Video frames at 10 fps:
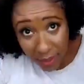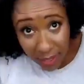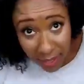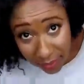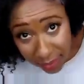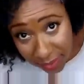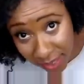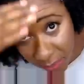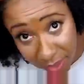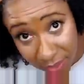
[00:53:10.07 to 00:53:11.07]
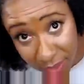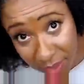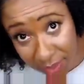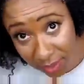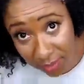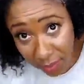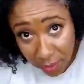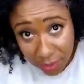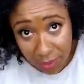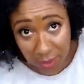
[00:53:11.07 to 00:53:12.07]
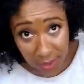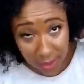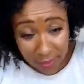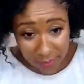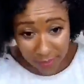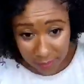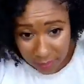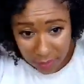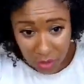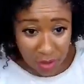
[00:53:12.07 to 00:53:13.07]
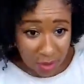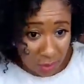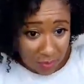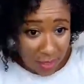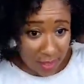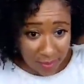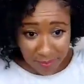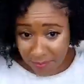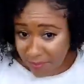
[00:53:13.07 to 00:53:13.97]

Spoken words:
hair the same way it does on your skin. It just soaks right in.